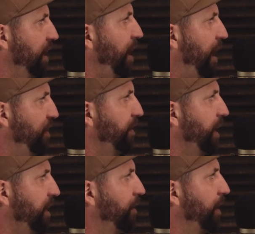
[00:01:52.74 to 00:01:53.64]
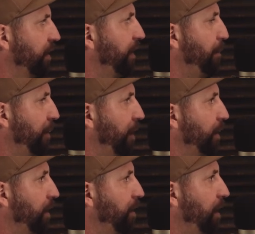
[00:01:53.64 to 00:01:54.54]
Yeah, I think they curated that part
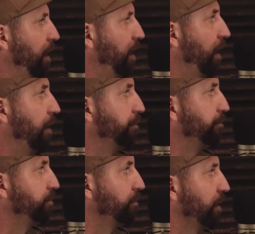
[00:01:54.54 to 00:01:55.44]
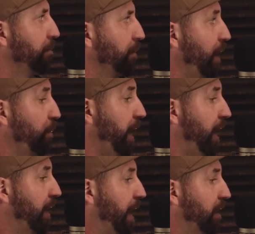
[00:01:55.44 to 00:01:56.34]
well. Um, but yeah, we
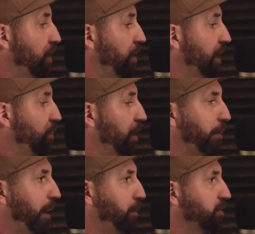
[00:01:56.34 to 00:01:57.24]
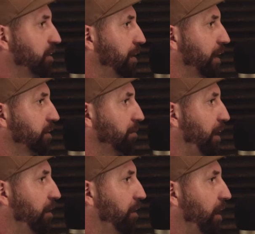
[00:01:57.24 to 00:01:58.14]
had I had no idea what bike was going to be next to
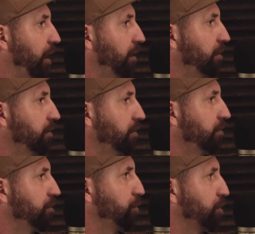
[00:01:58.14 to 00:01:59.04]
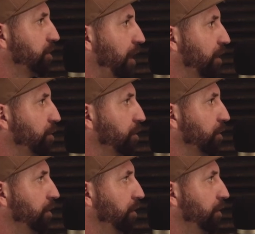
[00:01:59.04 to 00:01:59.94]
mine or not, mm-hmm. which was kind of
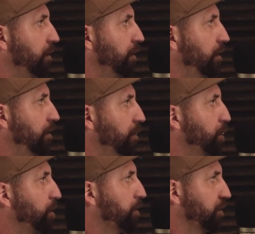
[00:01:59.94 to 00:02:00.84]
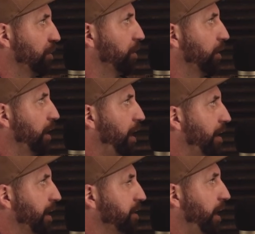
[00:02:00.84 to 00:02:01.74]
cool. It was also more I
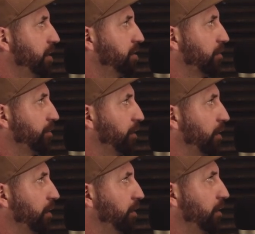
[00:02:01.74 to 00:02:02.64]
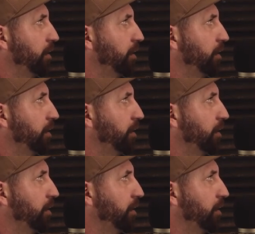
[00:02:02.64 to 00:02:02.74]
think enticing for